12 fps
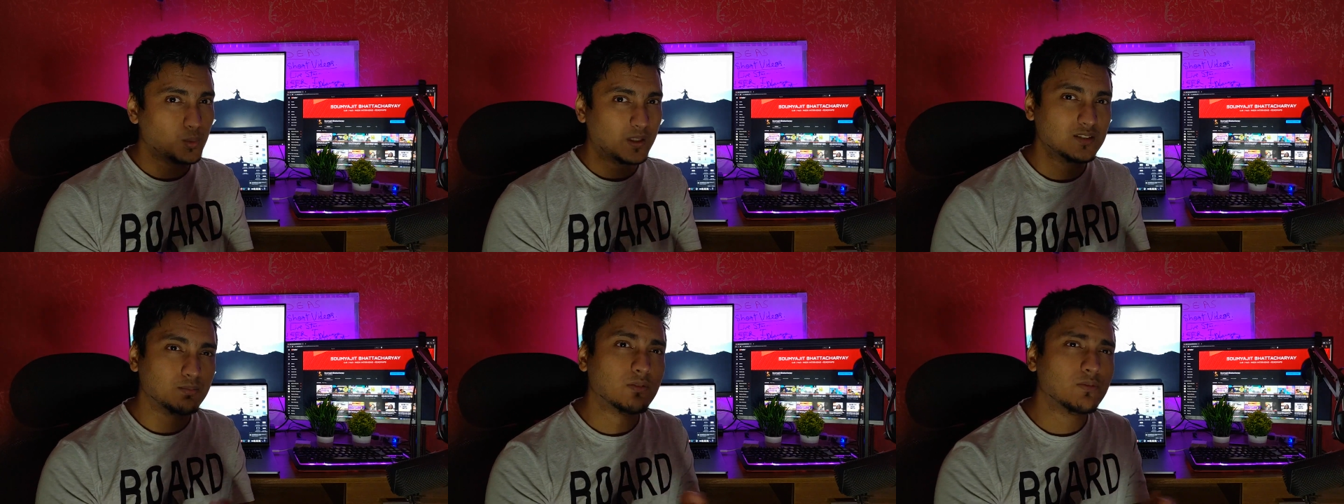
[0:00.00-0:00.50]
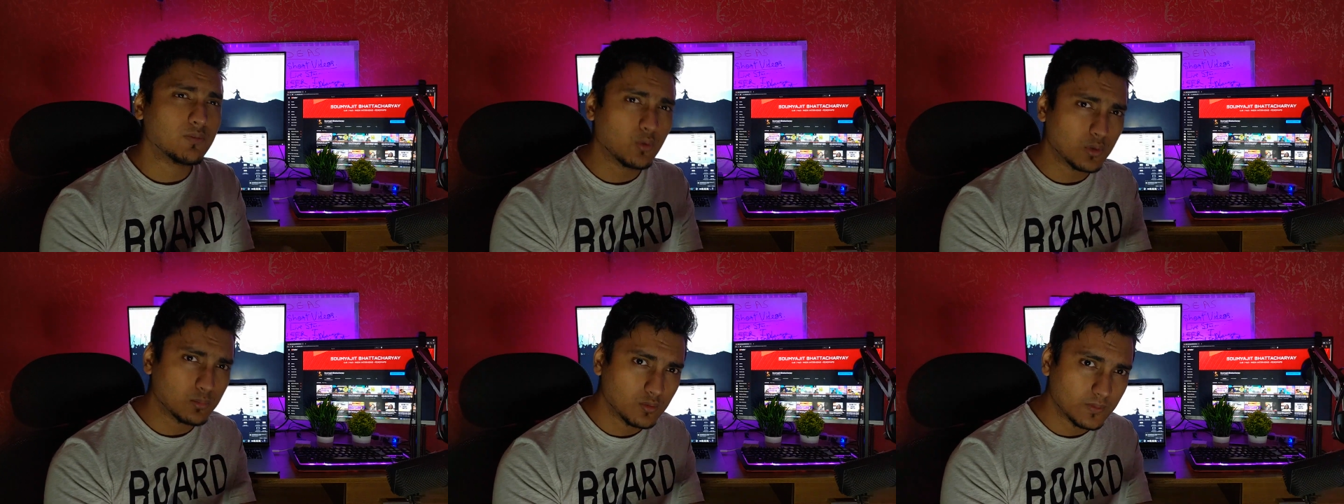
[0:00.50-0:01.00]
twice
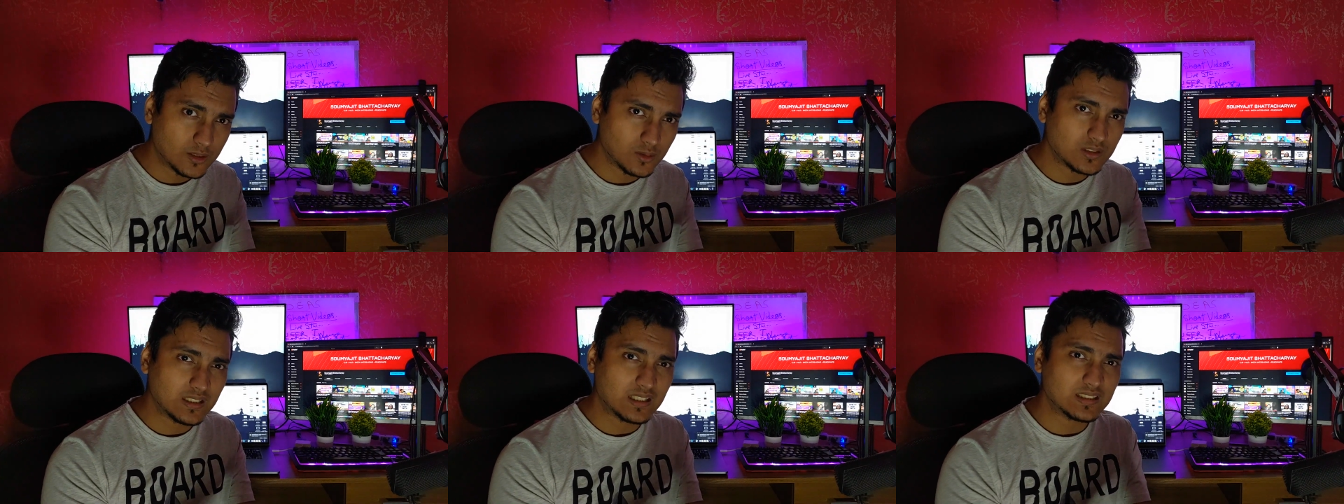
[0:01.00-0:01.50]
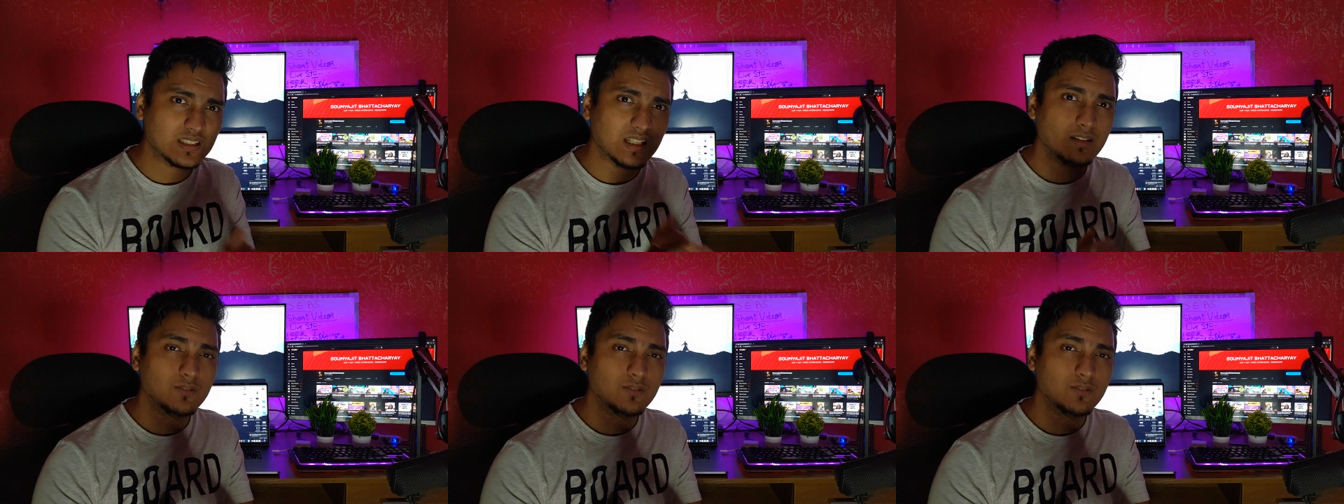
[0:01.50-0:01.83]
before moving to TRC.